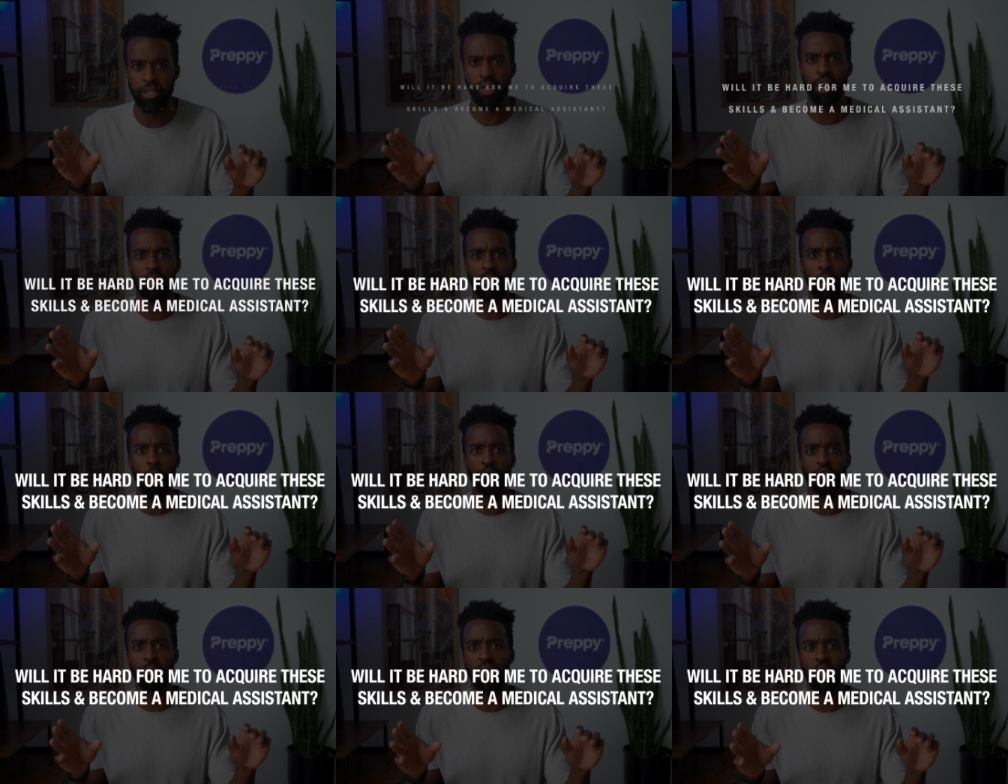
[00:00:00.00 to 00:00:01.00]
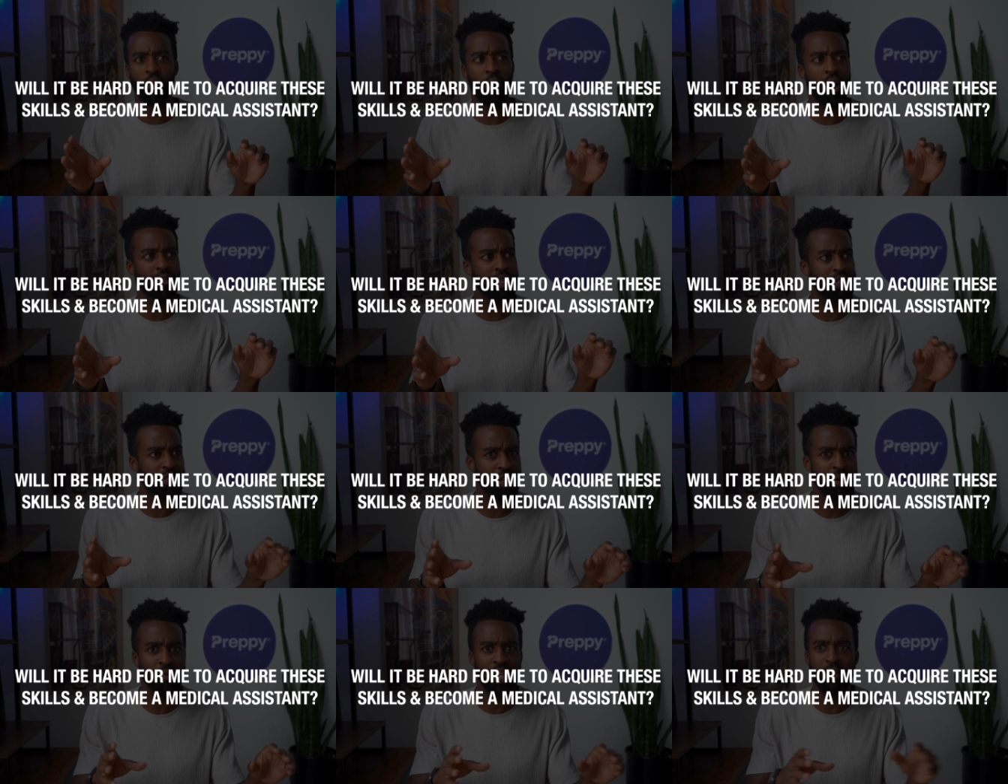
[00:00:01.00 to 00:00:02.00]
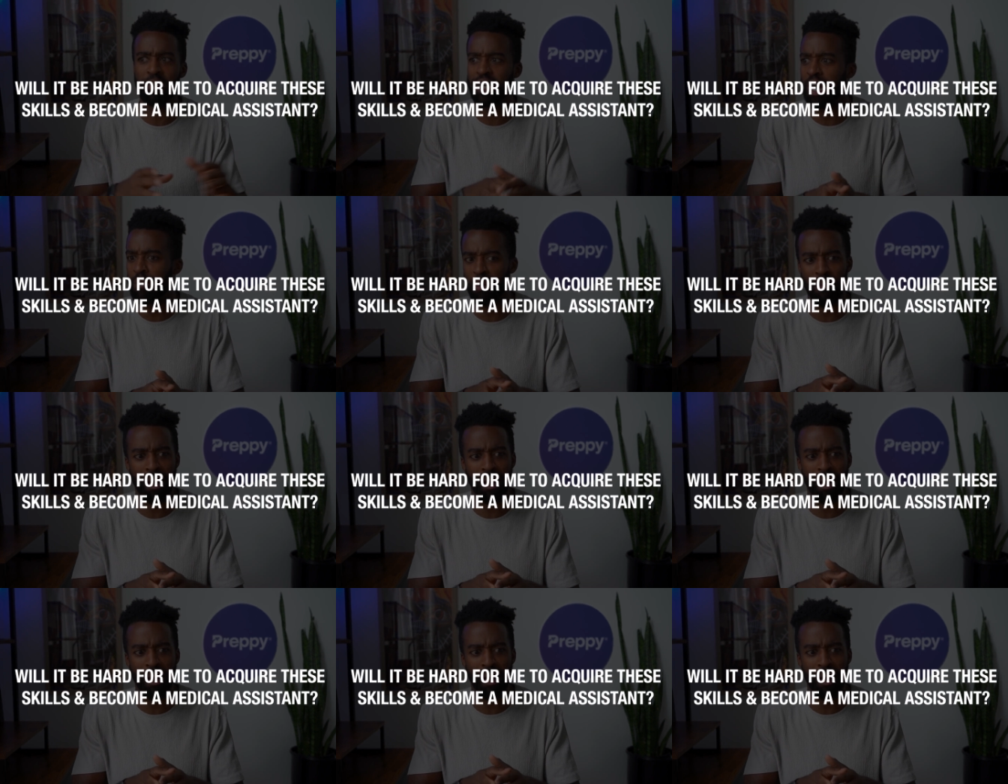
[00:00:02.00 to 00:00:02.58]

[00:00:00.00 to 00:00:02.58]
is it gonna be hard for me to acquire these skills and become a